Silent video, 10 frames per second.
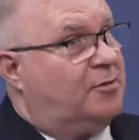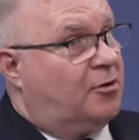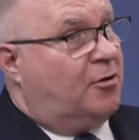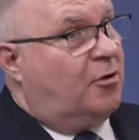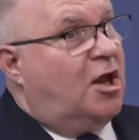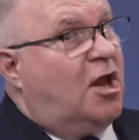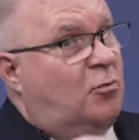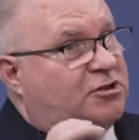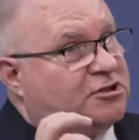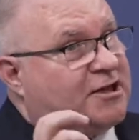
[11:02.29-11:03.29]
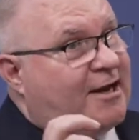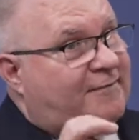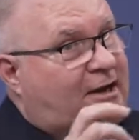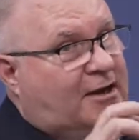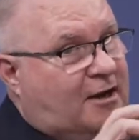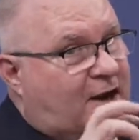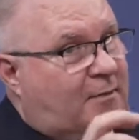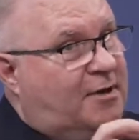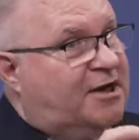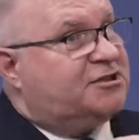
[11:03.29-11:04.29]
Bureau, which is kind of like a
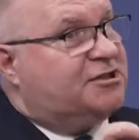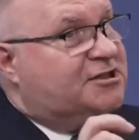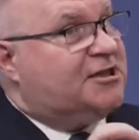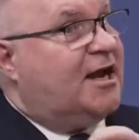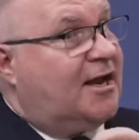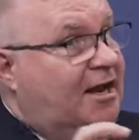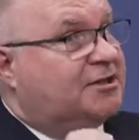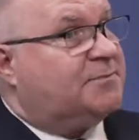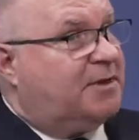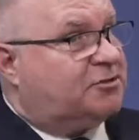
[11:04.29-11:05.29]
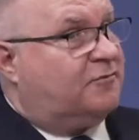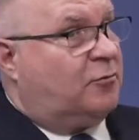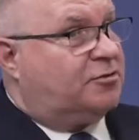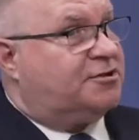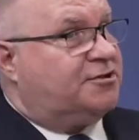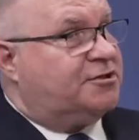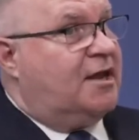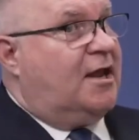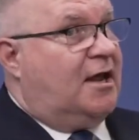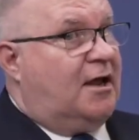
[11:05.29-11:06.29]
combination CIA Special Forces,
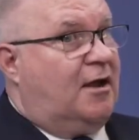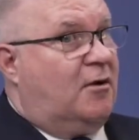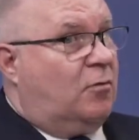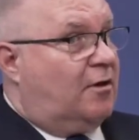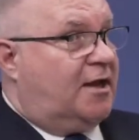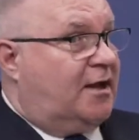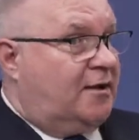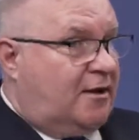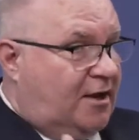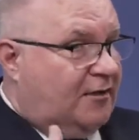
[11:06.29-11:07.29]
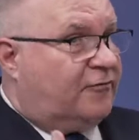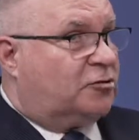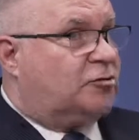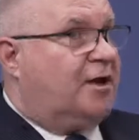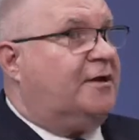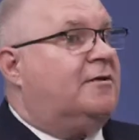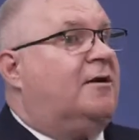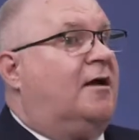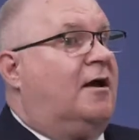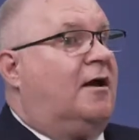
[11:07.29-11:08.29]
where they infiltrate,
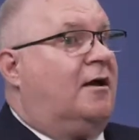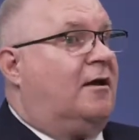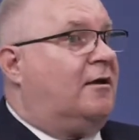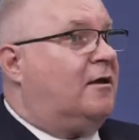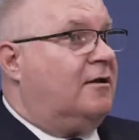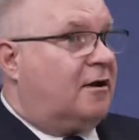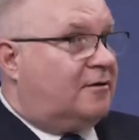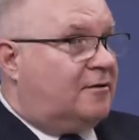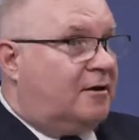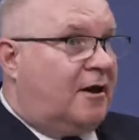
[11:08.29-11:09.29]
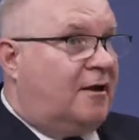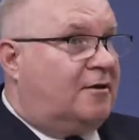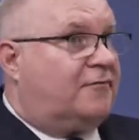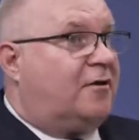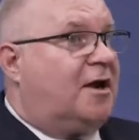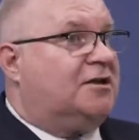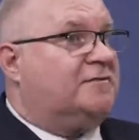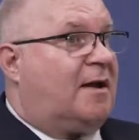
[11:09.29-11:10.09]
conduct different kinds of